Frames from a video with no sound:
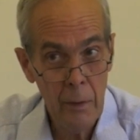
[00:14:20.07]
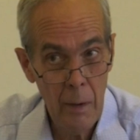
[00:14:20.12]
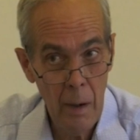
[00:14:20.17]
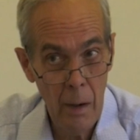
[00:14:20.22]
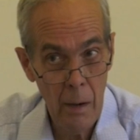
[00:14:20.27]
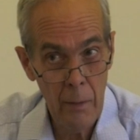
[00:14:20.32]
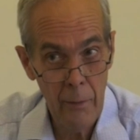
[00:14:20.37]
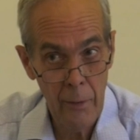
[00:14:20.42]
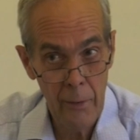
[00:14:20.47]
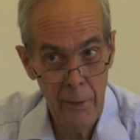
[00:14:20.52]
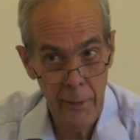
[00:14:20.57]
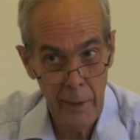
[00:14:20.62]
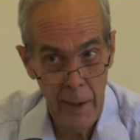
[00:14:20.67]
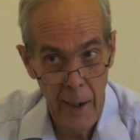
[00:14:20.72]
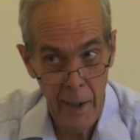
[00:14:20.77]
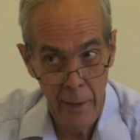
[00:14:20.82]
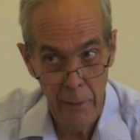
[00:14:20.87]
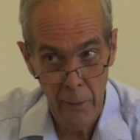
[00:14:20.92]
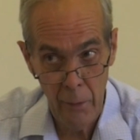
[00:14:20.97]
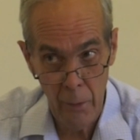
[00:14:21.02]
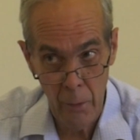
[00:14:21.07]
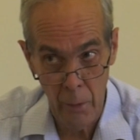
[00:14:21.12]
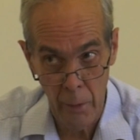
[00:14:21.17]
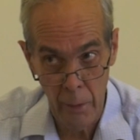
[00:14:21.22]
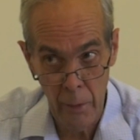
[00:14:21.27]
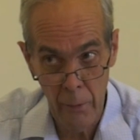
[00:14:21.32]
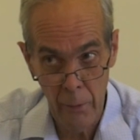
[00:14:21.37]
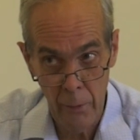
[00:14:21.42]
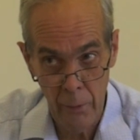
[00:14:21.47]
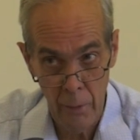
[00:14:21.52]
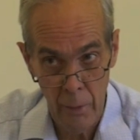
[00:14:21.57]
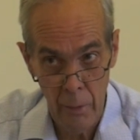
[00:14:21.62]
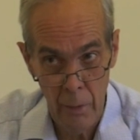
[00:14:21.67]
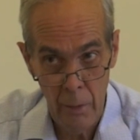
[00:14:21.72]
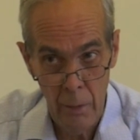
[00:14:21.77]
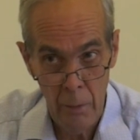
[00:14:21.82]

caste categories